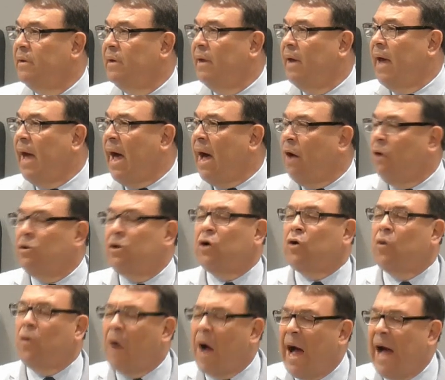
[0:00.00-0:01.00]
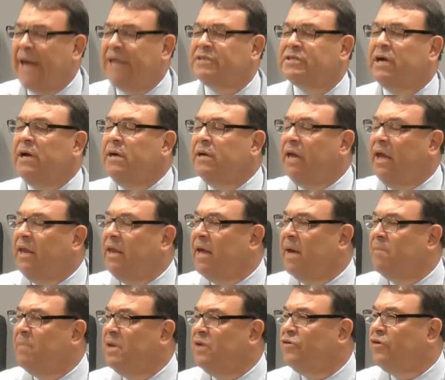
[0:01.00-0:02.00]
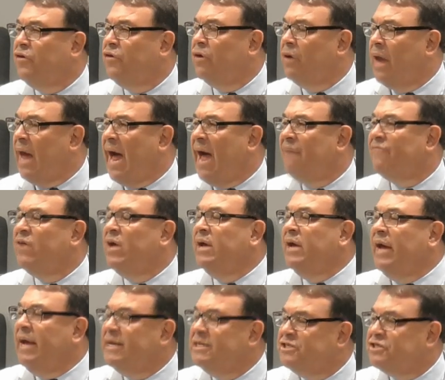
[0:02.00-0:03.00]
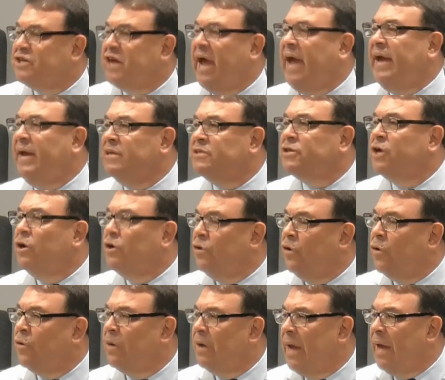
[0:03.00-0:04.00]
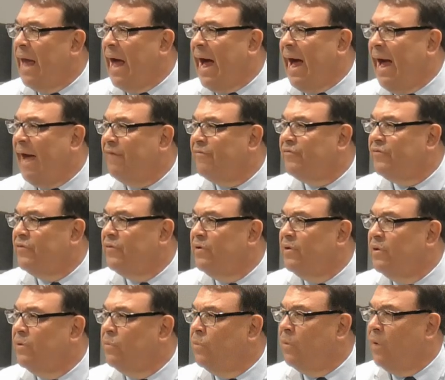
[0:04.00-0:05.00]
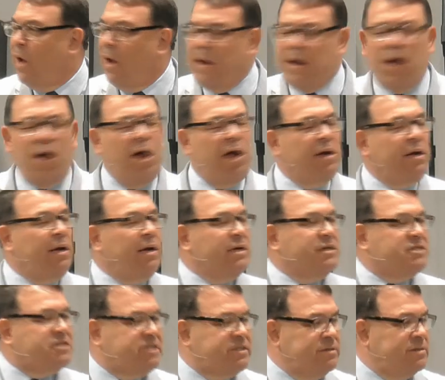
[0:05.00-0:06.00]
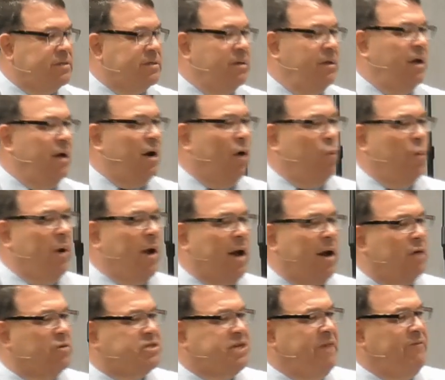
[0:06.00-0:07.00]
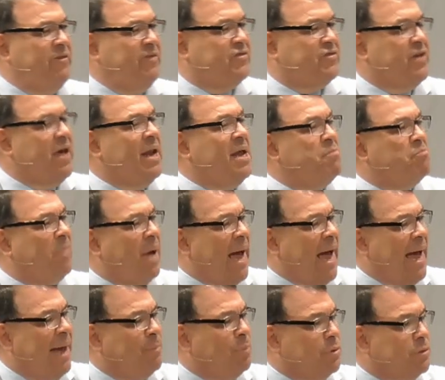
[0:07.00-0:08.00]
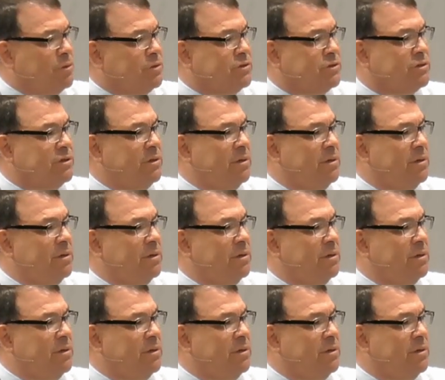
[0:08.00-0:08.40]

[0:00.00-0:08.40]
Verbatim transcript: how Christ can come into your life and change your life. We're not on, we're not on TV selling Bibles.